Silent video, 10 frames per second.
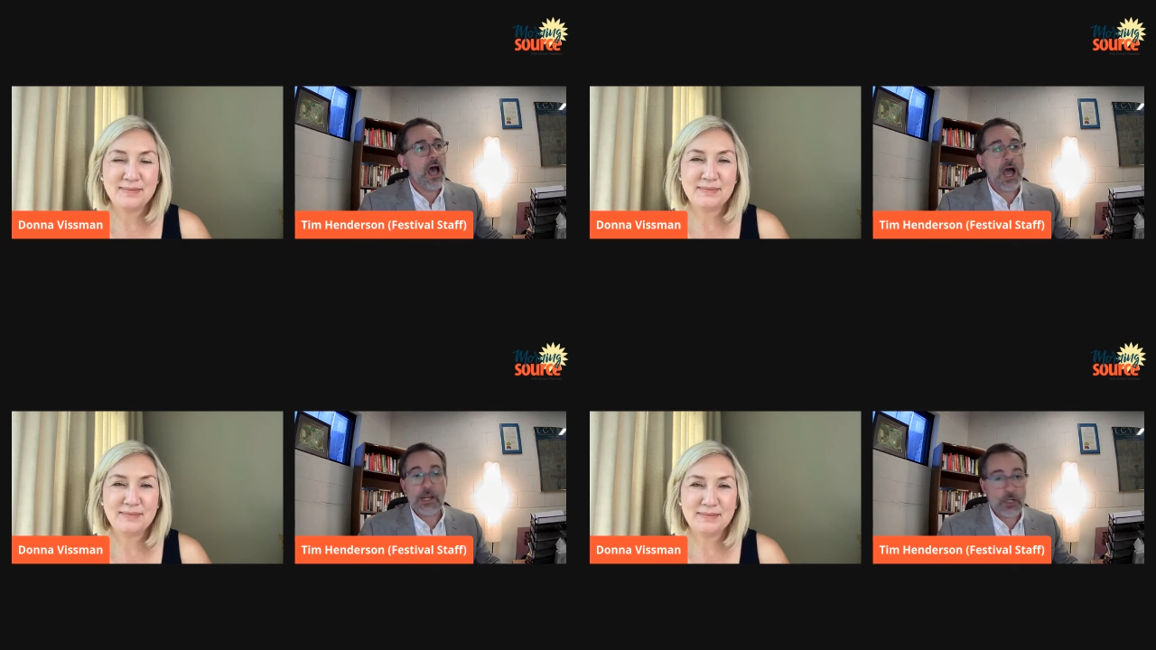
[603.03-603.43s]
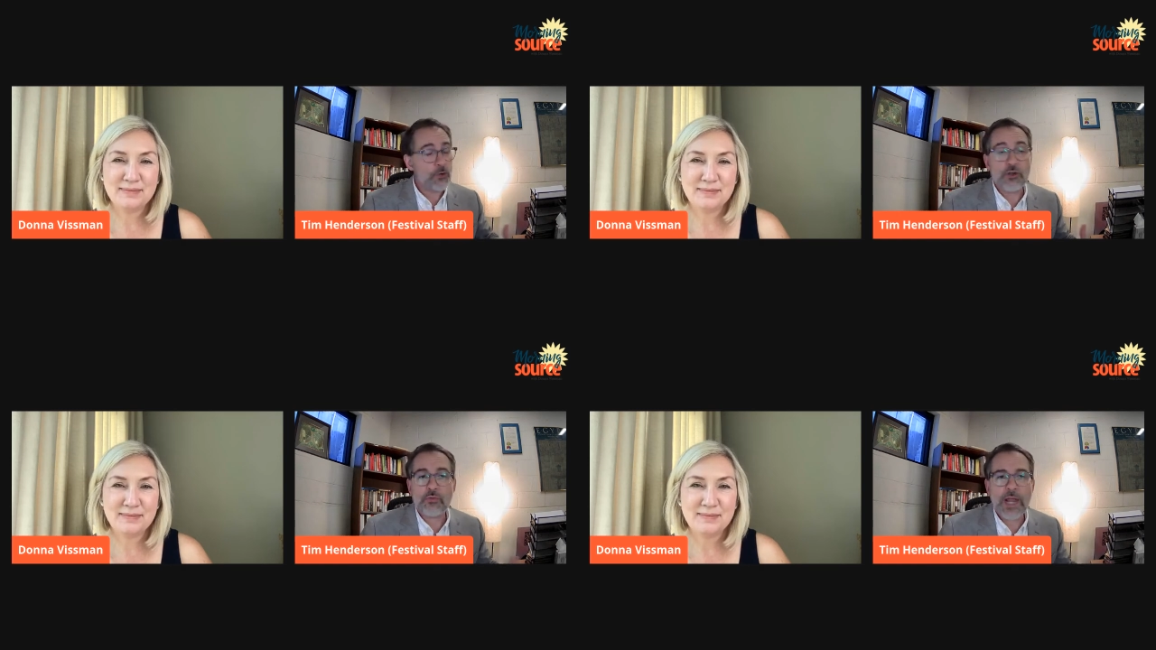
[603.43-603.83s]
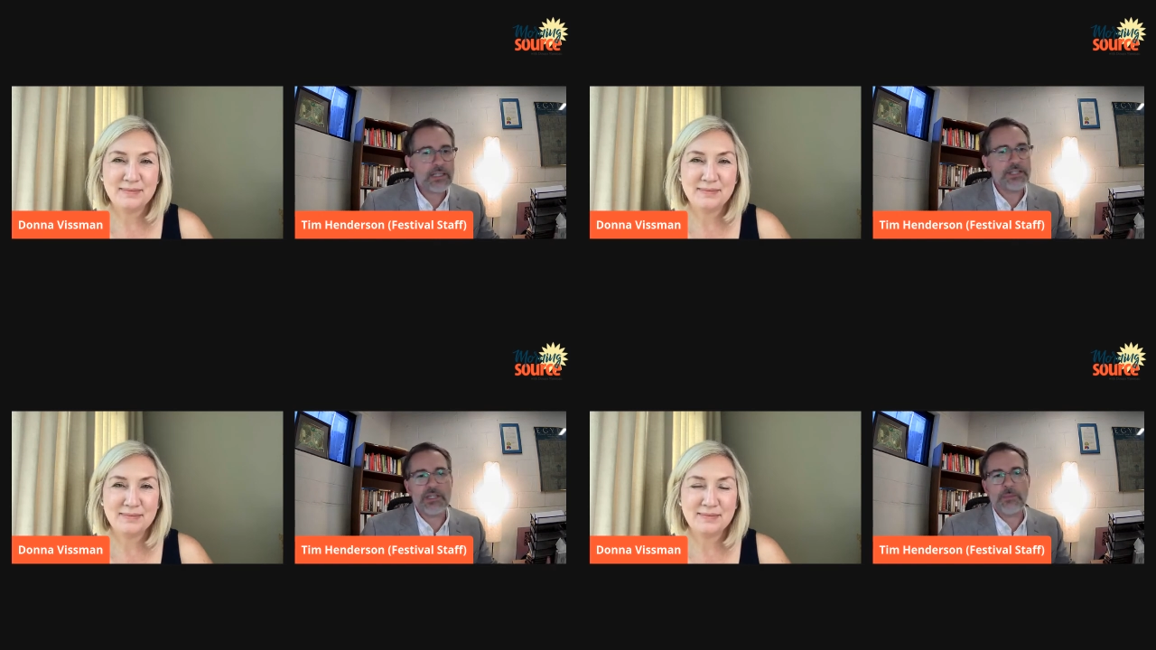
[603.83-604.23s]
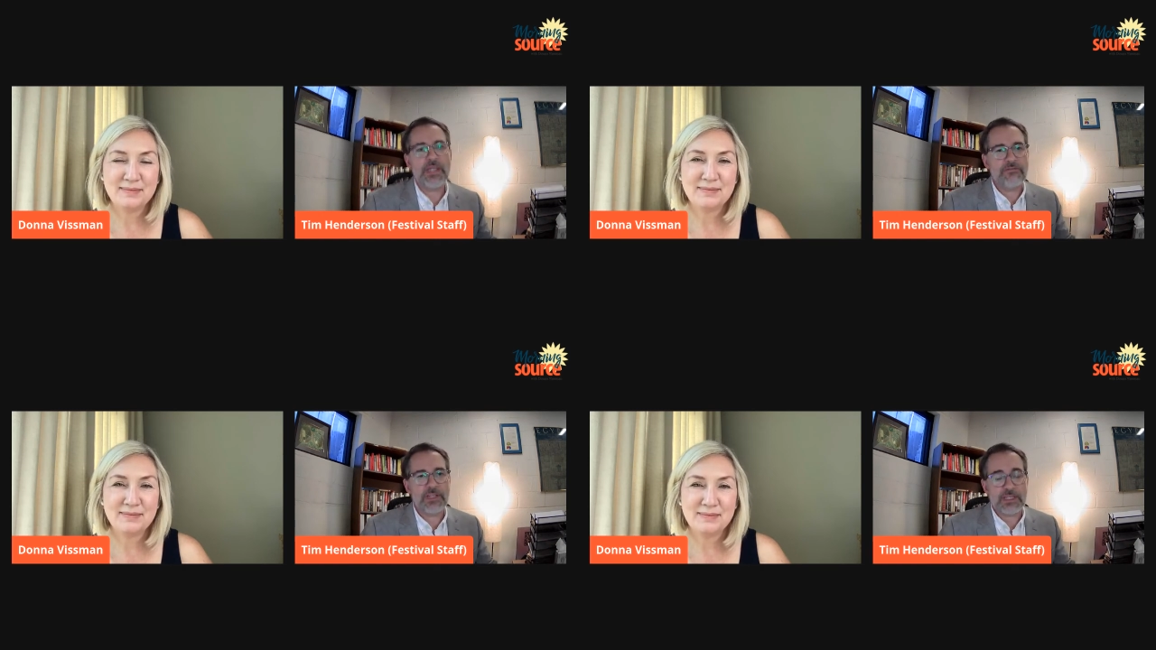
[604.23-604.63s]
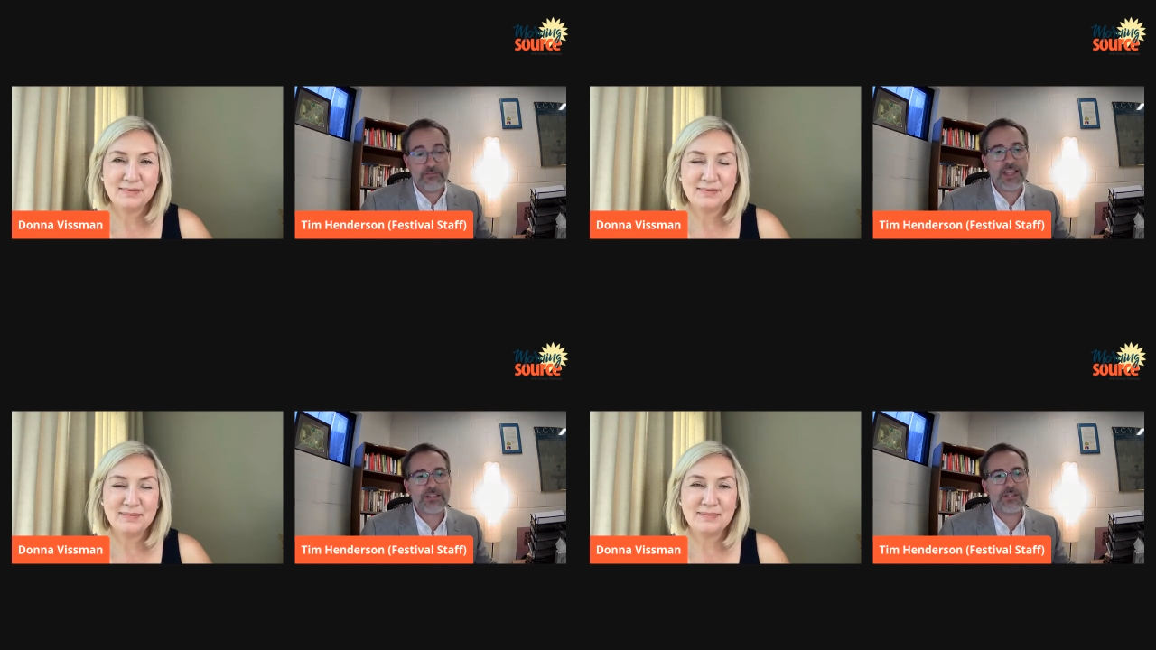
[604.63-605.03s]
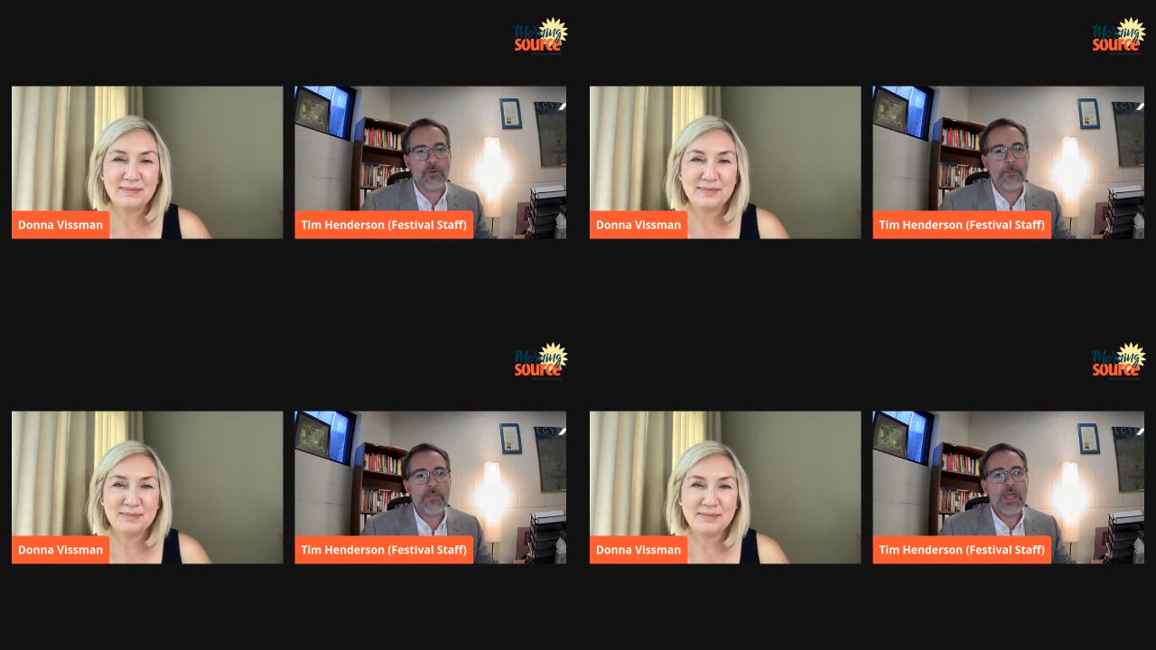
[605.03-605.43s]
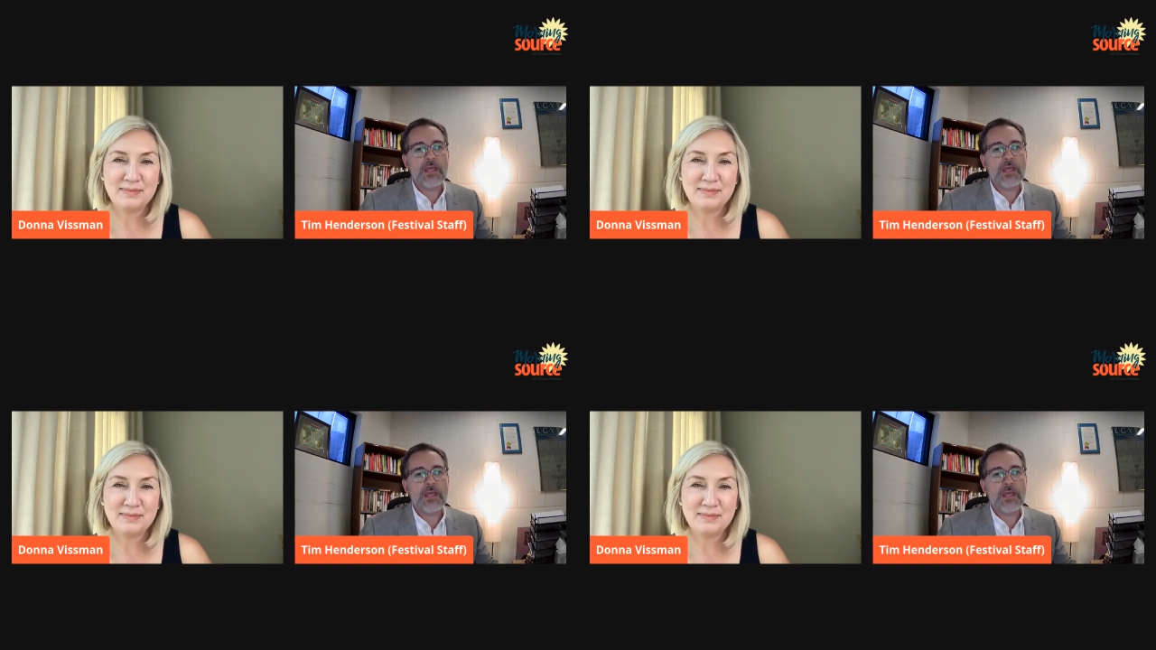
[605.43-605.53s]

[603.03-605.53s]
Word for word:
Speaker 1: uh, go directly to benefit the festival.